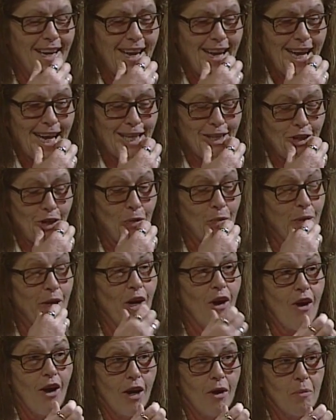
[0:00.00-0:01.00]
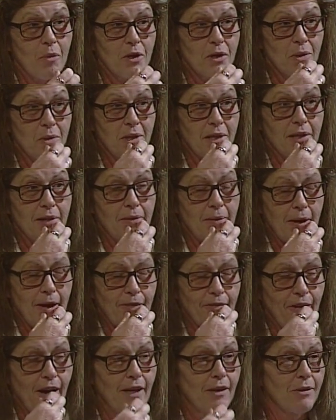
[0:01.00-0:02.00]
And so we're using a
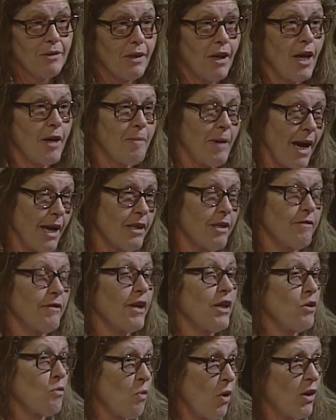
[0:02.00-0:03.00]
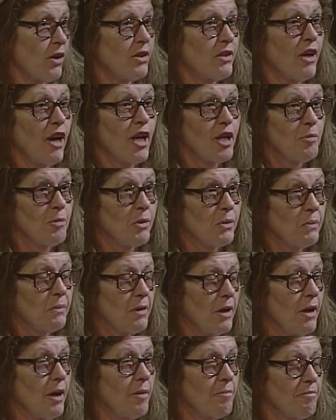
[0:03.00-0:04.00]
phytozyme activated water-soluble
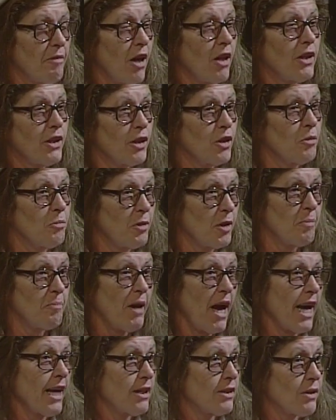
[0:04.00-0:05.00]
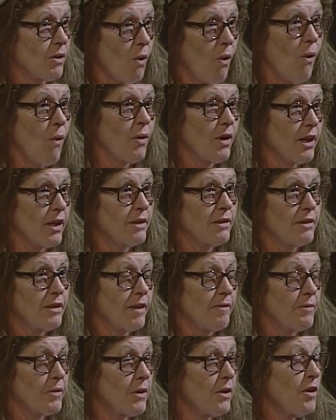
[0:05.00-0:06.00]
molecule put back into a whole cut
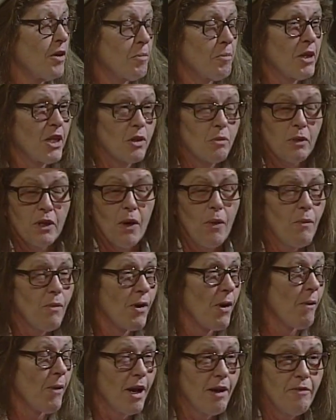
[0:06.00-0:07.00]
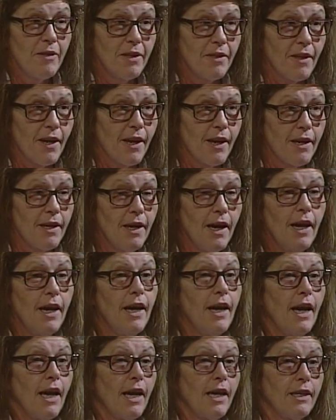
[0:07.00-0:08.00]
cept herb because we don't know everything,
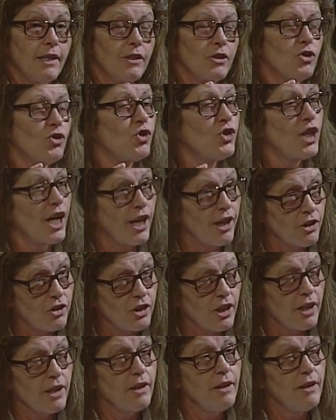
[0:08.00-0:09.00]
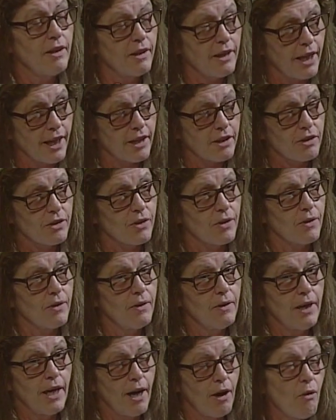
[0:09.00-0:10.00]
and it's changing cancer
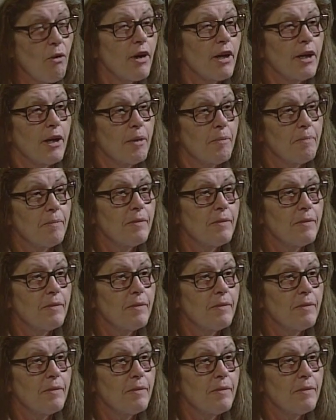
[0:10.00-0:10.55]
outcome.